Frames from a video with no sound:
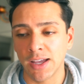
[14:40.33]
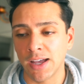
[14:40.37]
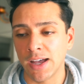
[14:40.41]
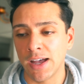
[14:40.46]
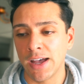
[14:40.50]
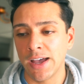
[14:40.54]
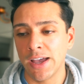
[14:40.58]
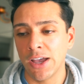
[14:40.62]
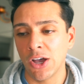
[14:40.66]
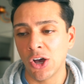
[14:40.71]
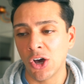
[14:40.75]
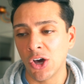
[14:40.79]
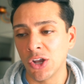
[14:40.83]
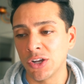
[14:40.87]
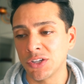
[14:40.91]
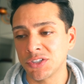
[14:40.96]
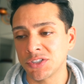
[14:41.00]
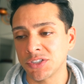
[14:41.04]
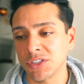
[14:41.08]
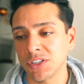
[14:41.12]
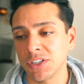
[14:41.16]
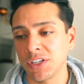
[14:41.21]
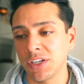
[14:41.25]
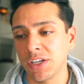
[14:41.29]
I
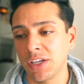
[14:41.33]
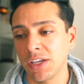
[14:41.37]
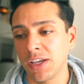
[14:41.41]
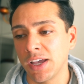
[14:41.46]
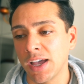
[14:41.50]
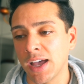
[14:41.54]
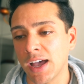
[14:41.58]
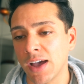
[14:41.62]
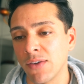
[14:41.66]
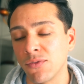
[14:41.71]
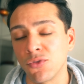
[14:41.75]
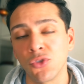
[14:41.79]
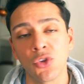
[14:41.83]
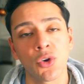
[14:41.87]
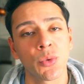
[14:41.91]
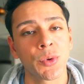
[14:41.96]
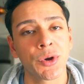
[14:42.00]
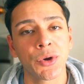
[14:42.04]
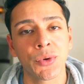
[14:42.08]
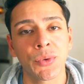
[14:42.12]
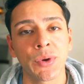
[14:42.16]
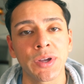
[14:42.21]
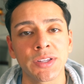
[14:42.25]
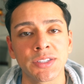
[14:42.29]
honestly have no
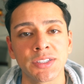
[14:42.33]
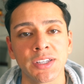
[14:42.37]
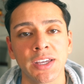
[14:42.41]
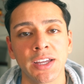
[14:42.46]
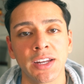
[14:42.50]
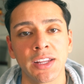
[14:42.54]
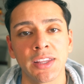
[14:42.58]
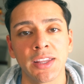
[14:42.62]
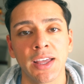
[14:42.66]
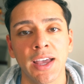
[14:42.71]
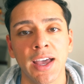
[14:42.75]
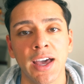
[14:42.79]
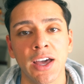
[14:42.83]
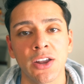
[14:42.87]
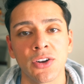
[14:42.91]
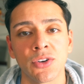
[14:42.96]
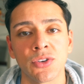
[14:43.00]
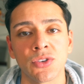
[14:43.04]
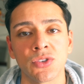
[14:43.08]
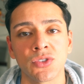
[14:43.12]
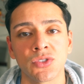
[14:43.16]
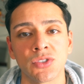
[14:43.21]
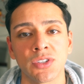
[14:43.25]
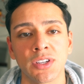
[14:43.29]
regrets getting the
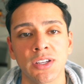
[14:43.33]
headers.